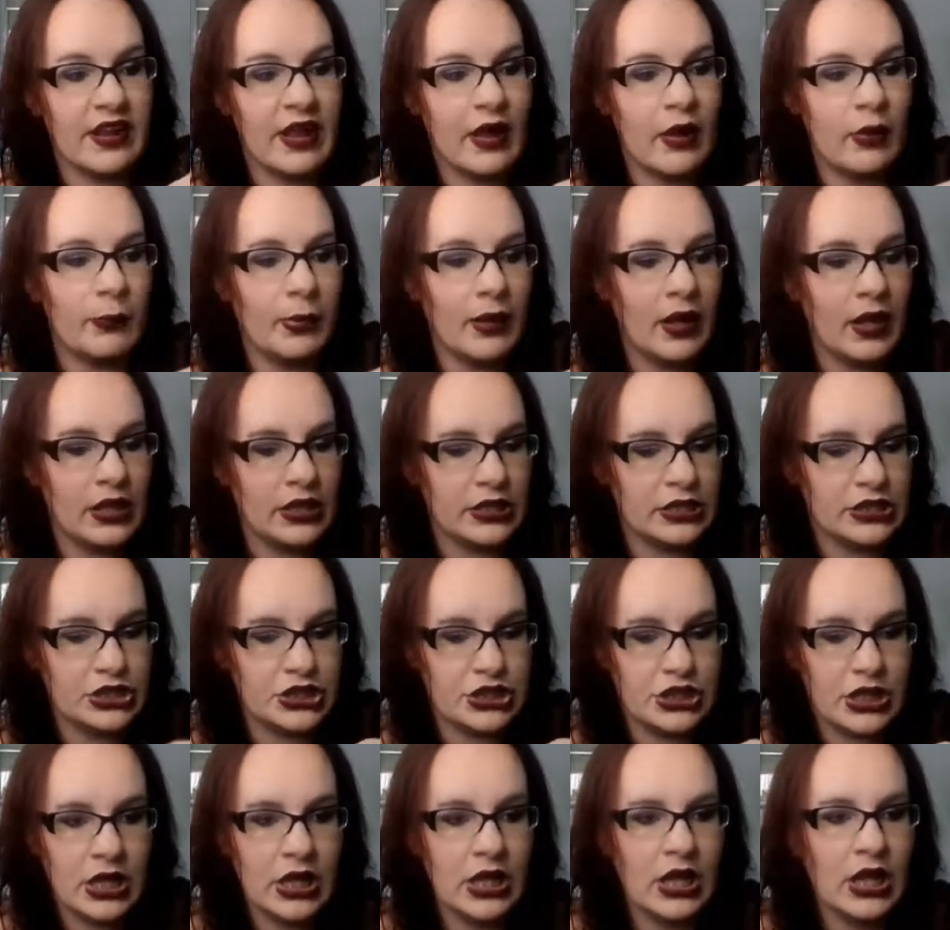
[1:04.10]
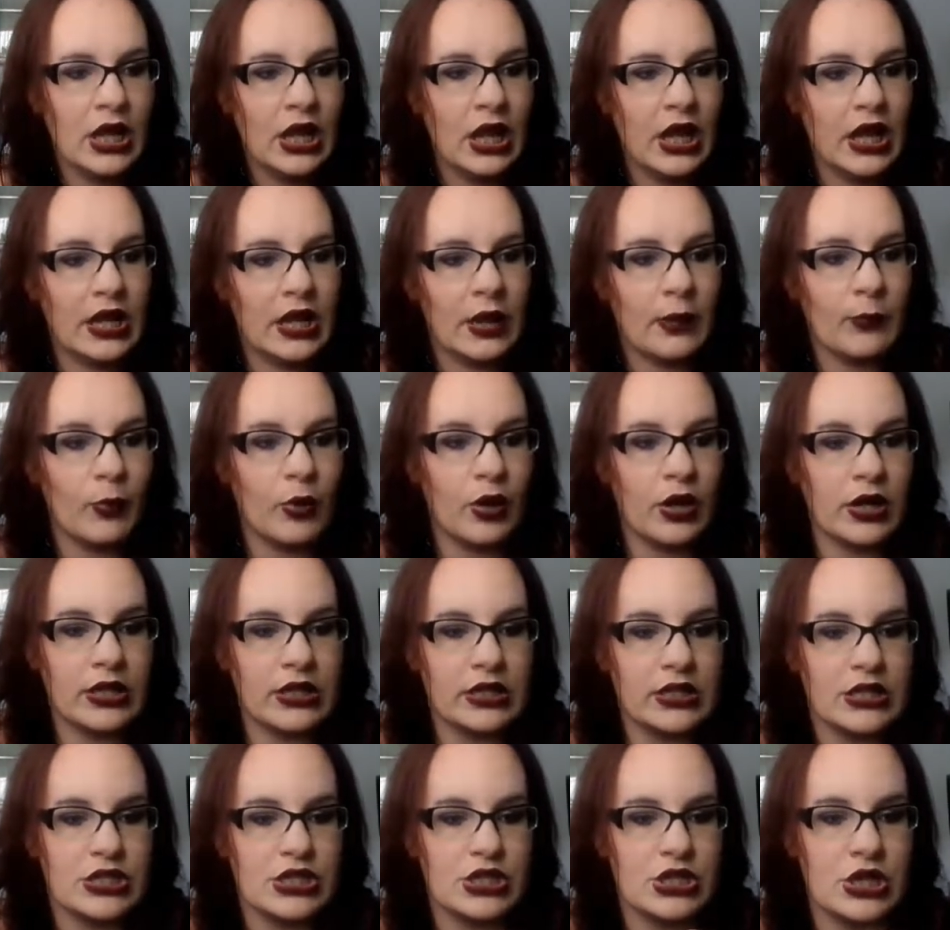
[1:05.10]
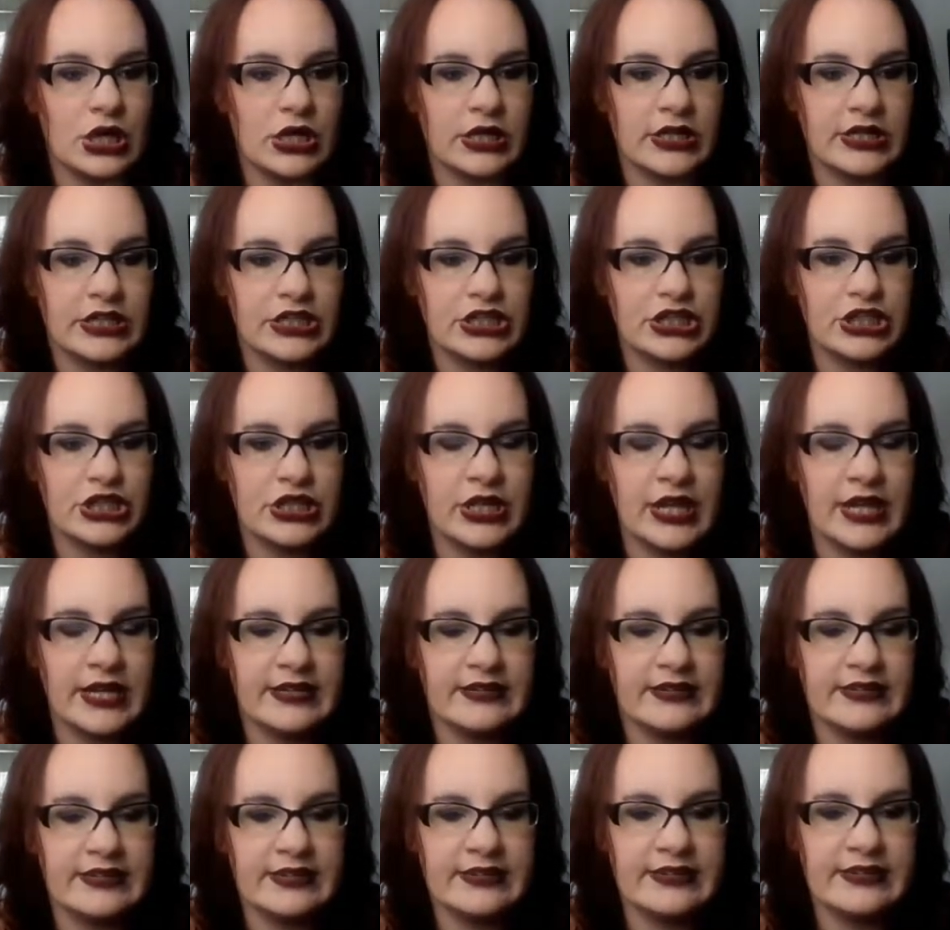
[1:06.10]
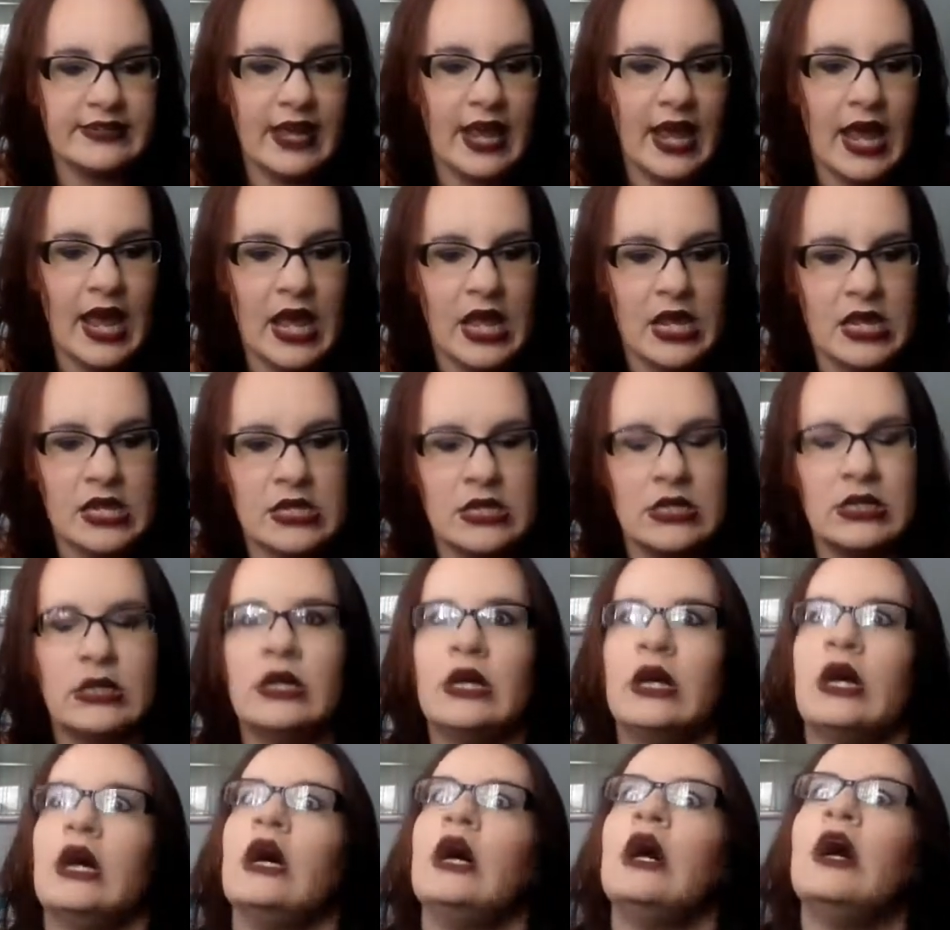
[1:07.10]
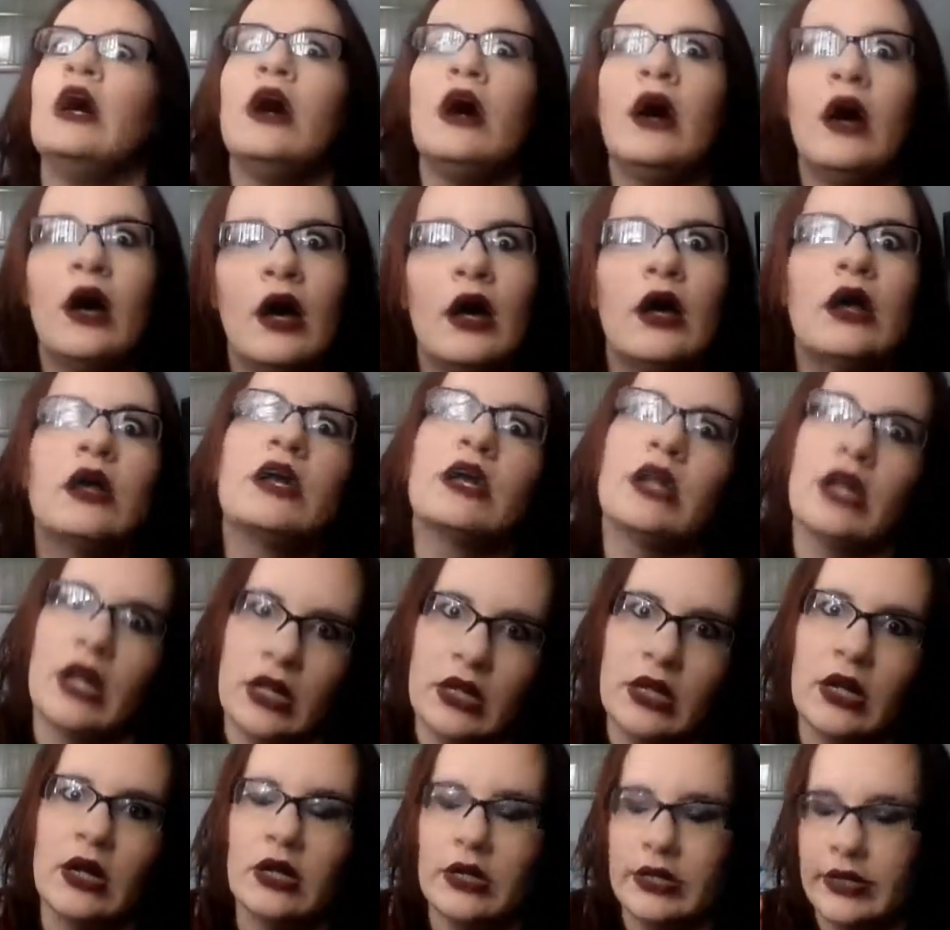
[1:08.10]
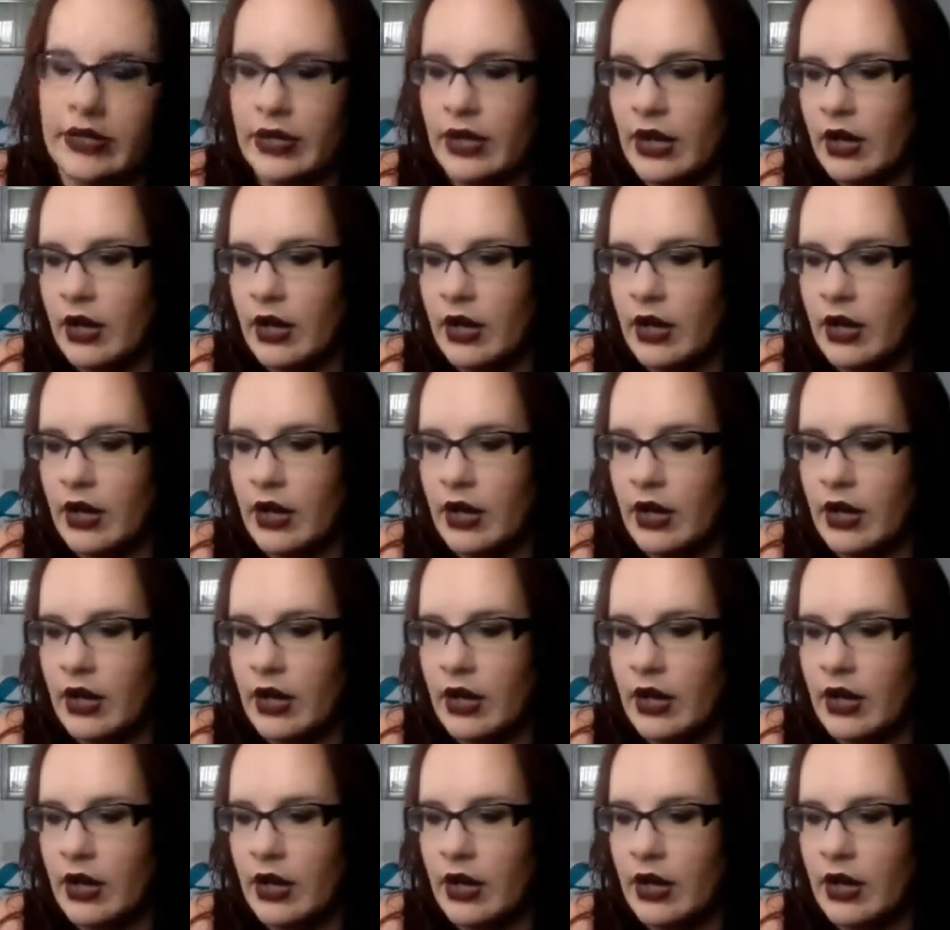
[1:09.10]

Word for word: nail polish, and I'm wearing the darkest shade today. Can I not get it